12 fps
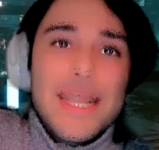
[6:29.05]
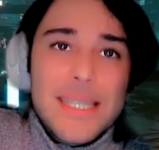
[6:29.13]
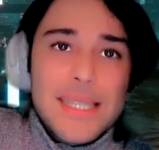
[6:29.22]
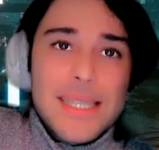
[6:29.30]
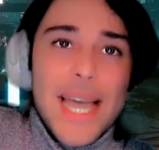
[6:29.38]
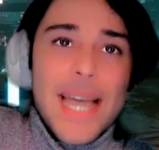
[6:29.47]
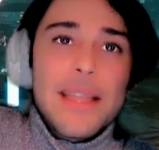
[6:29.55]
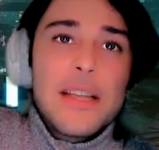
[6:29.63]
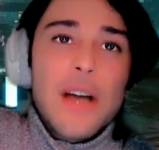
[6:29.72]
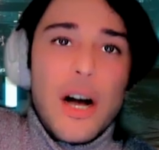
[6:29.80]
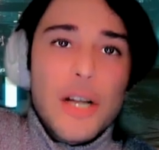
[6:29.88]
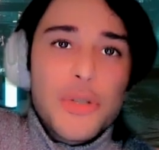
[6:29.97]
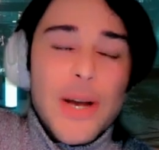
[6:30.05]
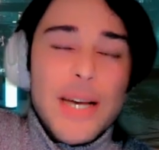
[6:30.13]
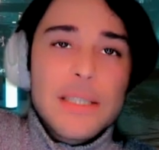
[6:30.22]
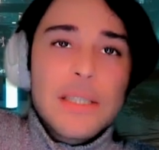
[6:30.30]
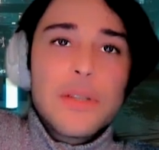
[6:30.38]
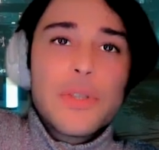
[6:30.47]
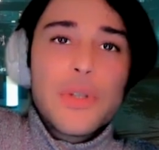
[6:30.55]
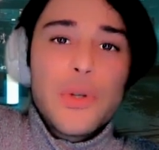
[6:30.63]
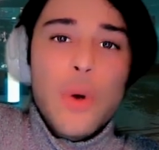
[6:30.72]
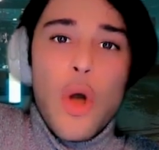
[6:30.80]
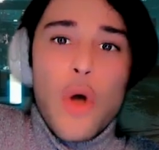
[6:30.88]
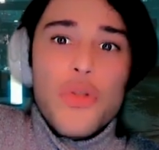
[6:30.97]
instead, in contrast
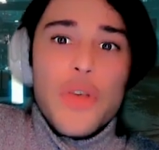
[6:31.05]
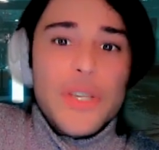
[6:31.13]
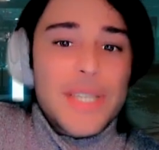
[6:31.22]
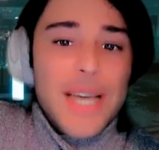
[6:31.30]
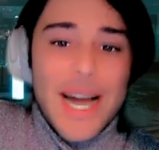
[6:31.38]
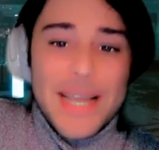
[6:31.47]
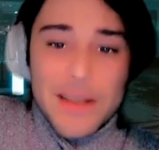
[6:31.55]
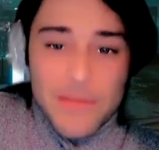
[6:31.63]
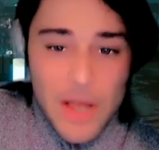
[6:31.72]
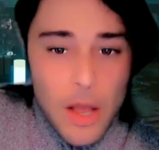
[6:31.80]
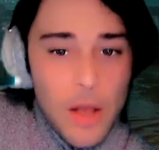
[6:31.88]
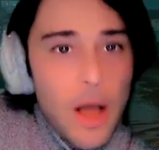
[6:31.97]
to this kind of